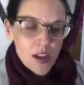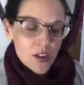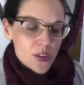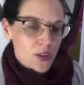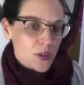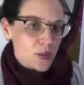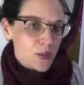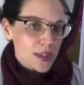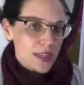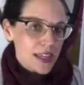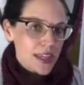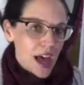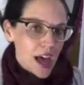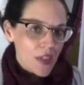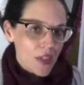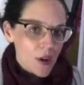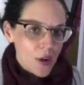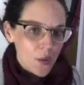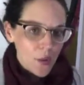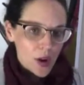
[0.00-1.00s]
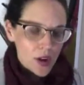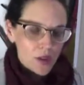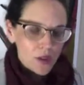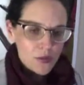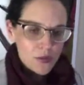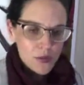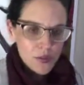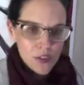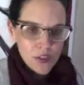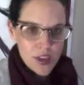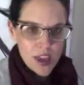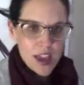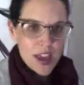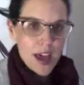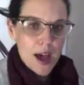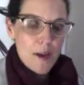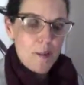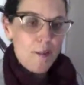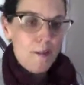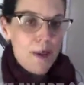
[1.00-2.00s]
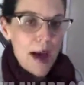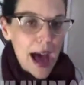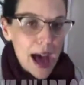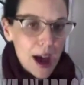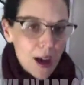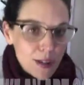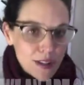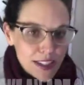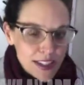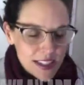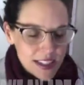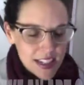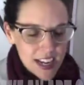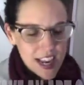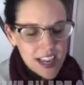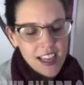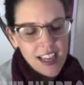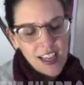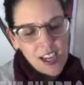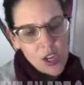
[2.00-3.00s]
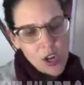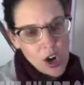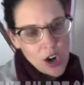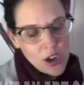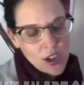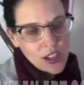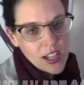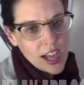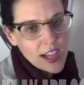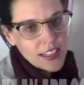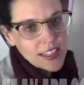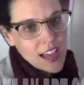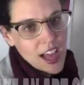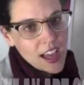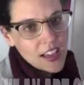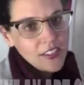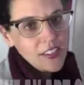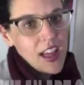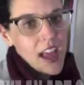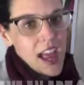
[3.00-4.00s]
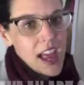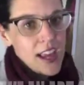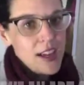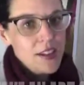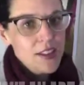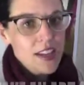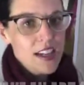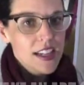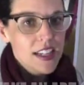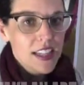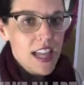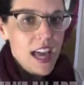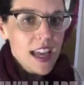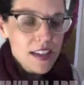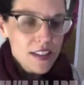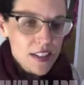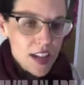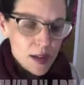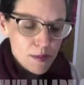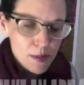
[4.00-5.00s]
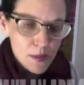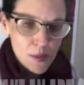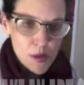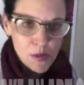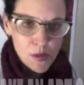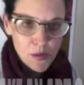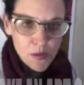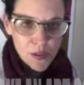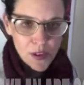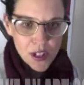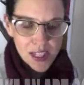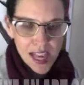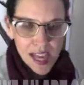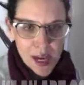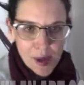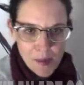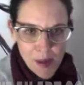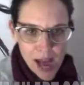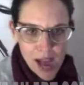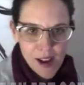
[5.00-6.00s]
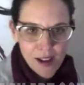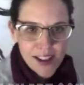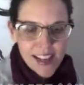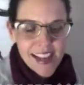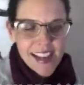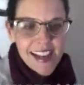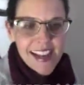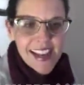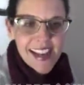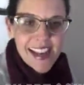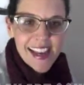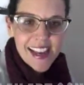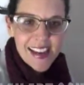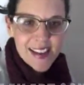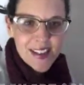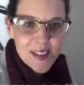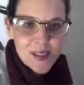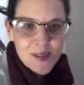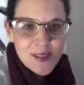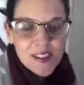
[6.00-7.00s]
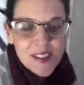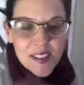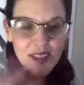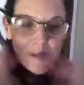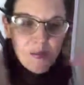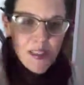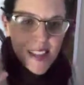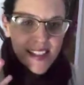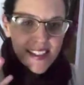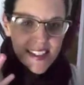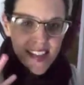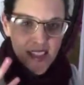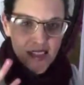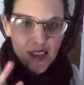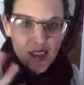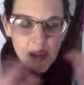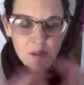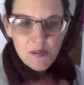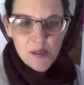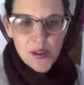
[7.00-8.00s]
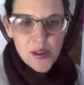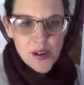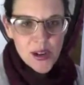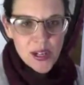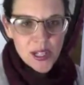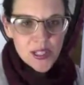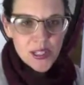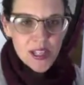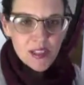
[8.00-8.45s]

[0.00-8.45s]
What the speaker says: The really other wonderful thing about taking an art class online that a lot of times people forget about is when something's on the computer, so